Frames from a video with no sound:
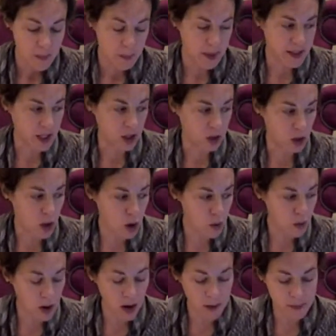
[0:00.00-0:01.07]
But the
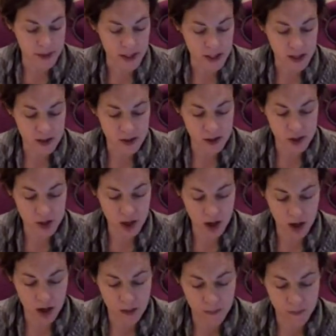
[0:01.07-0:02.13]
glowworm didn't
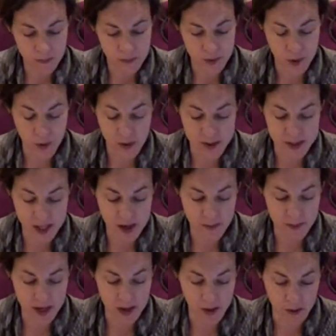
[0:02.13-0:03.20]
stir, so the
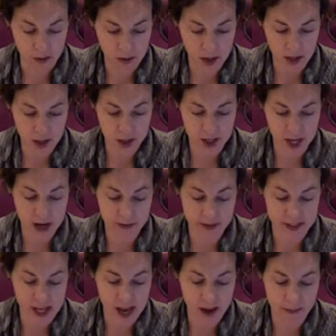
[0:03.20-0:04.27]
centipede reached out of
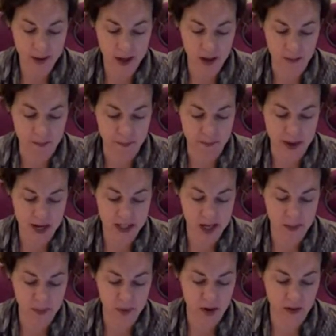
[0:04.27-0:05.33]
his hammock and picked
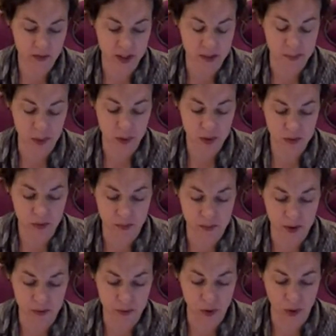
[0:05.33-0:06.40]
up one of his boots from
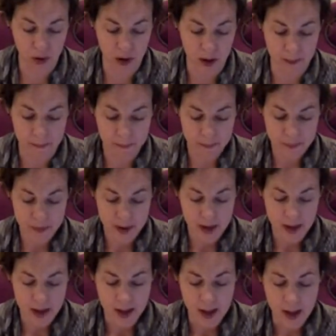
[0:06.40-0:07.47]
the floor.
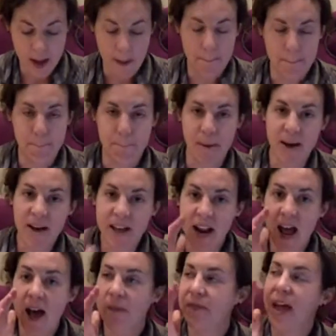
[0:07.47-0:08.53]
"Put
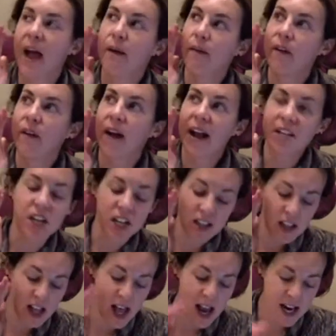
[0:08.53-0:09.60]
out that wretched
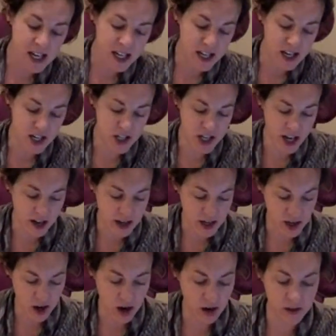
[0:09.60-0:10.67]
light!" he
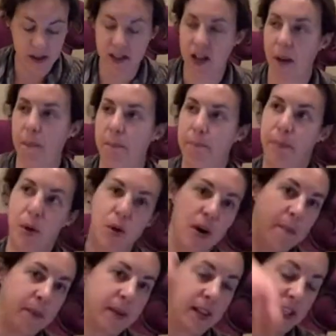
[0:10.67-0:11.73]
shouted, hurling the boot
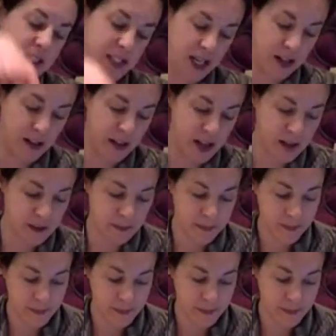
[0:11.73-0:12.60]
up at the ceiling.